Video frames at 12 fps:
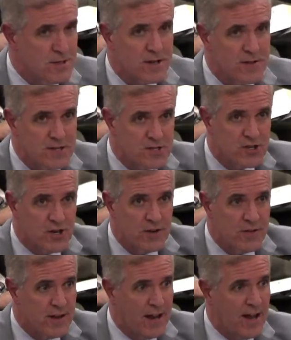You look at this
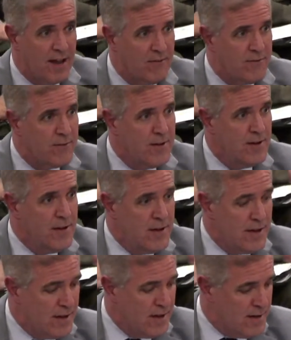chart that have
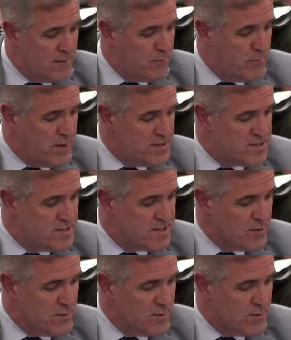pieces